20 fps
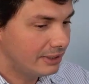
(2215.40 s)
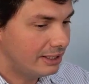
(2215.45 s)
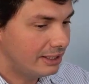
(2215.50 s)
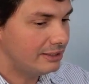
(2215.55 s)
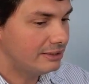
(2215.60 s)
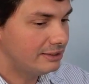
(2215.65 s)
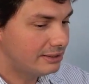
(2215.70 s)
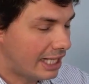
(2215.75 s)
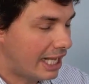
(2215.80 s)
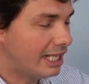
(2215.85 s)

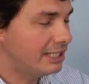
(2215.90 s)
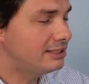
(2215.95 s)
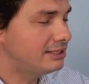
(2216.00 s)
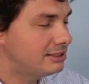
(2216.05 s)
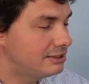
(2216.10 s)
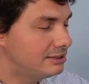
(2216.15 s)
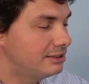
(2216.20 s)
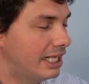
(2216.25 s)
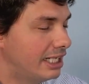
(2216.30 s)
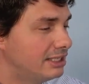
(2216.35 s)
that's
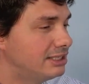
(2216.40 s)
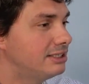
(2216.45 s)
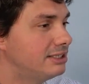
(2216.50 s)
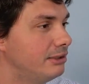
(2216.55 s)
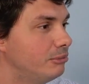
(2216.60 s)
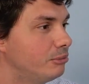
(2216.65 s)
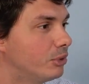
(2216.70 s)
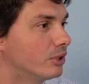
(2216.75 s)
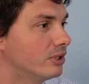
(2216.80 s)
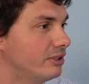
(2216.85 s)
the
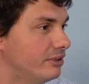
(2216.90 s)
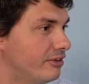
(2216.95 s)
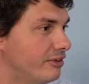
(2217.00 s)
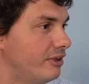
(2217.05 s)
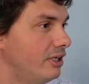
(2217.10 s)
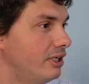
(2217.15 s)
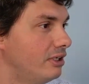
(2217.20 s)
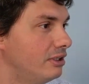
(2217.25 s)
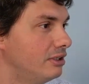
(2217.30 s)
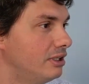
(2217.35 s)
important
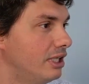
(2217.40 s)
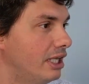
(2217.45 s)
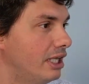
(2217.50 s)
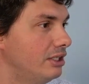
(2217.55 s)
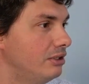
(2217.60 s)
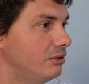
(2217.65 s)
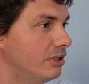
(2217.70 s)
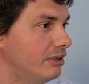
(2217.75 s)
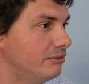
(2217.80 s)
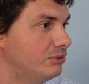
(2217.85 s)
thing that
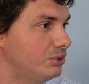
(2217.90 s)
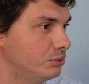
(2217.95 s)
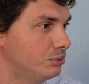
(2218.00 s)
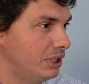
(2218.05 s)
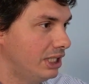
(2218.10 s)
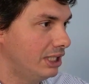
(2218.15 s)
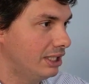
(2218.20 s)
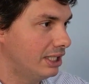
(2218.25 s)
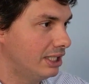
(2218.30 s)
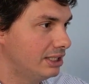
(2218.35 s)
you have to
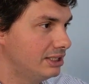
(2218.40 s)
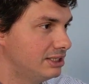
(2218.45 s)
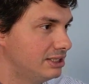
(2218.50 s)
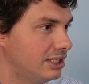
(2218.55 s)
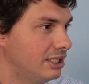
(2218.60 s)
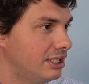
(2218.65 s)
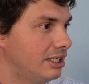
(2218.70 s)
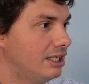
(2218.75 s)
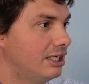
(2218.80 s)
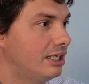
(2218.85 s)
realize.
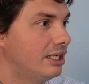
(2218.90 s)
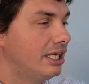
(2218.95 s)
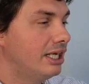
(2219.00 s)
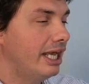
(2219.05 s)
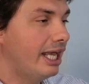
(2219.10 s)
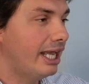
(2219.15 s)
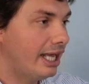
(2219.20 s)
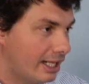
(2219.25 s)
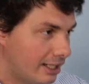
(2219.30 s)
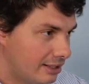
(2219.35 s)

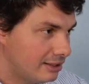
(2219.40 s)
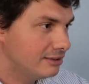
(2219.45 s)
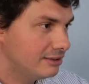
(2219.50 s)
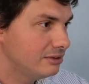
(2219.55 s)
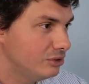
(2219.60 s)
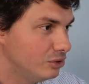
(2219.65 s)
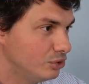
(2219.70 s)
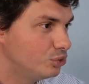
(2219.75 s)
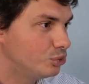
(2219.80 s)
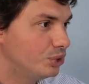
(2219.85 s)
And
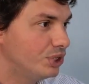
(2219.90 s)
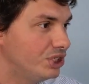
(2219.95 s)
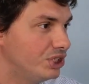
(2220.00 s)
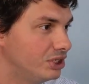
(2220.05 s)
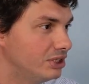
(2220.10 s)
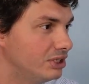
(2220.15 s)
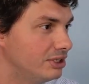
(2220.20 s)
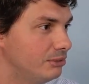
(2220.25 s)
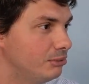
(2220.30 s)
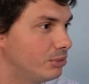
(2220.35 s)
nutrition
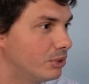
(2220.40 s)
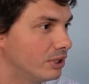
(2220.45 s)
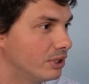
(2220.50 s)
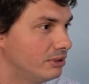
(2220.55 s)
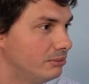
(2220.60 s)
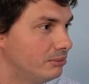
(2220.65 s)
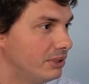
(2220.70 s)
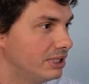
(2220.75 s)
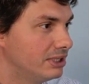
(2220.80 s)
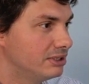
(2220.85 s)
is important
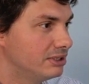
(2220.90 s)
because of